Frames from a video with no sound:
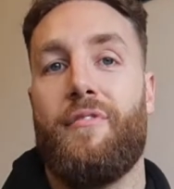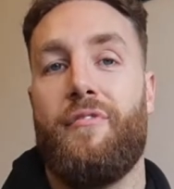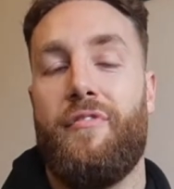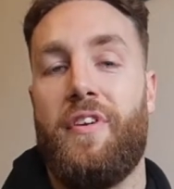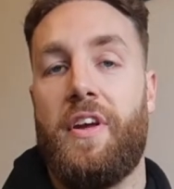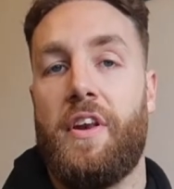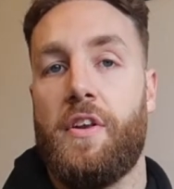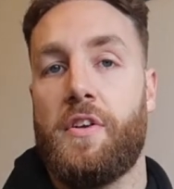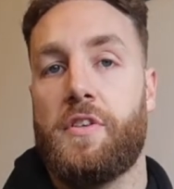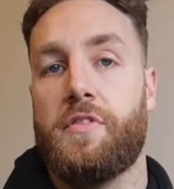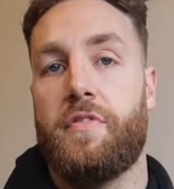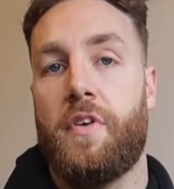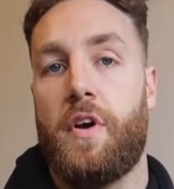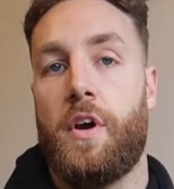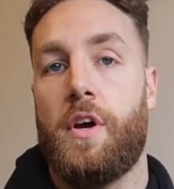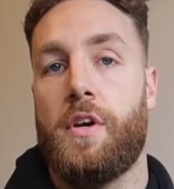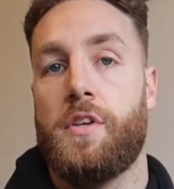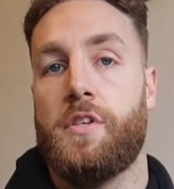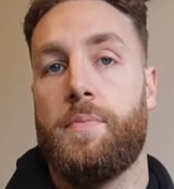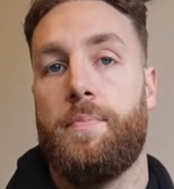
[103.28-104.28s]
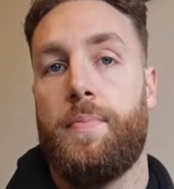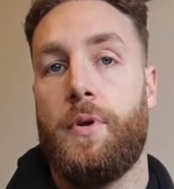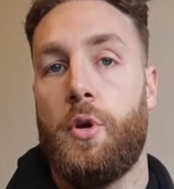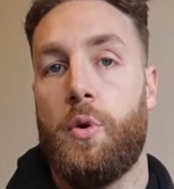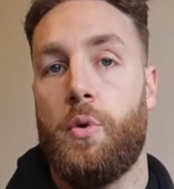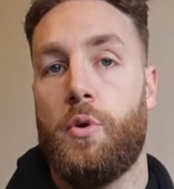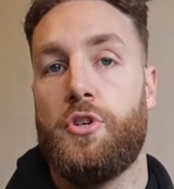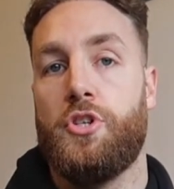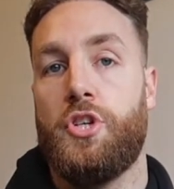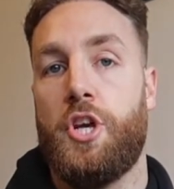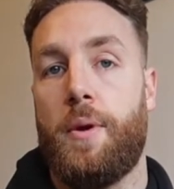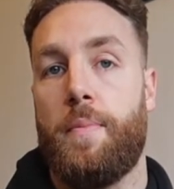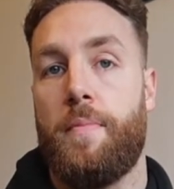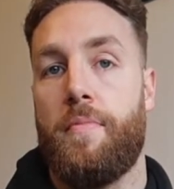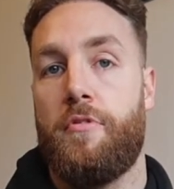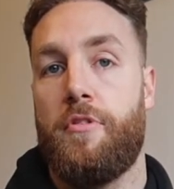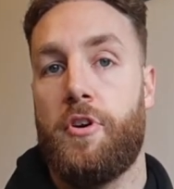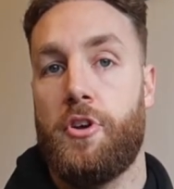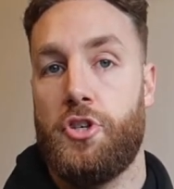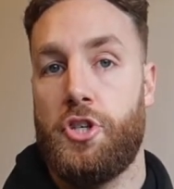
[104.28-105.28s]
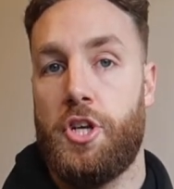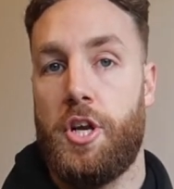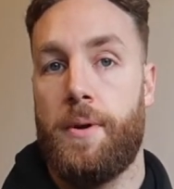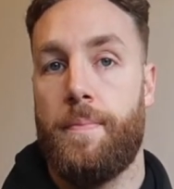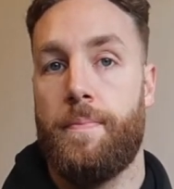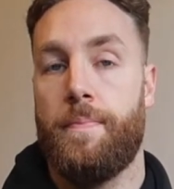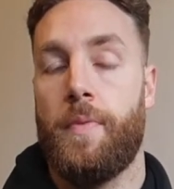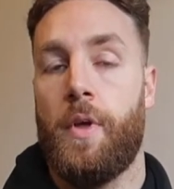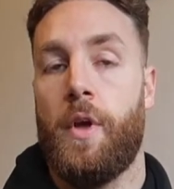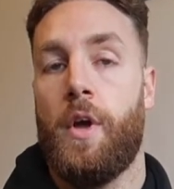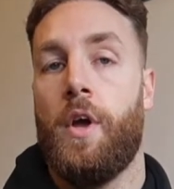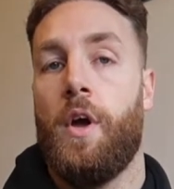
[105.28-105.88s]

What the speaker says: Fitness First, Pure Gym, The Gym.